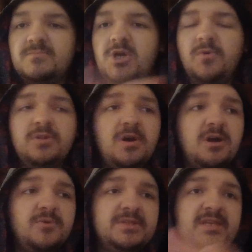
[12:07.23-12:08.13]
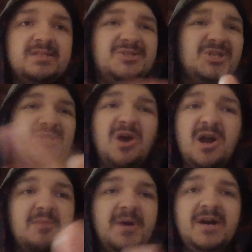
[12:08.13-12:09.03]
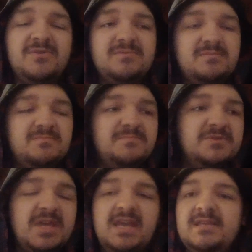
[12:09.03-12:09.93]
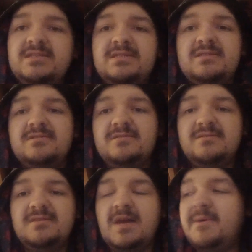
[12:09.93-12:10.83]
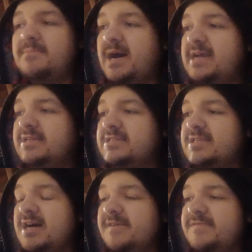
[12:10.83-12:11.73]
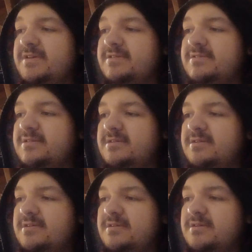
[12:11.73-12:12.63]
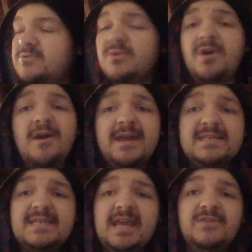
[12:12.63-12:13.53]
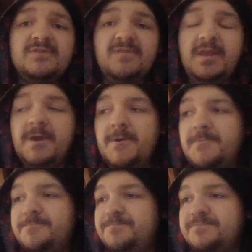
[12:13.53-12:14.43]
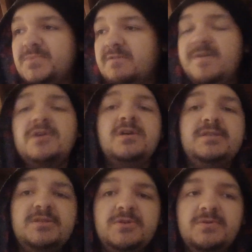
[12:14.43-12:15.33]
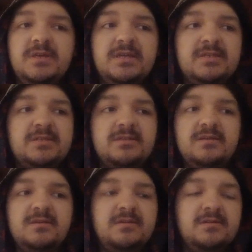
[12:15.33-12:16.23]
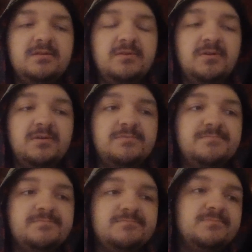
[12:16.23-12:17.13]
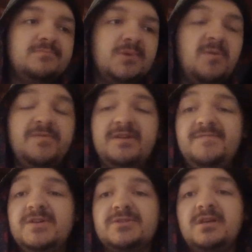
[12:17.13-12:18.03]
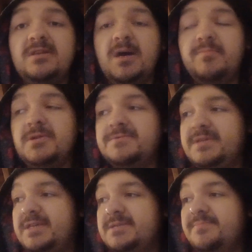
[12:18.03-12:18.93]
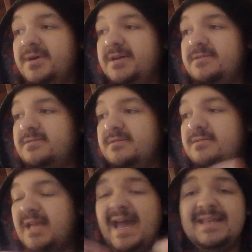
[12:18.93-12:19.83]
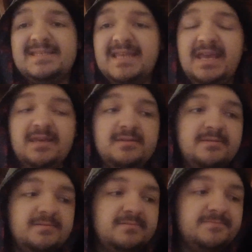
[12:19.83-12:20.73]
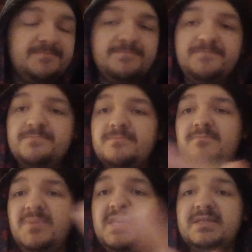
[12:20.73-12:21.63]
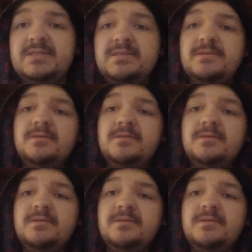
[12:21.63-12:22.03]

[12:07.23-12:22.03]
go along with this and just talk about things on my mind and stuff, and it's really all I gotta say in this video. Felt good to do this. Well, hopefully it feels good to upload this, but I had to say it. Peace.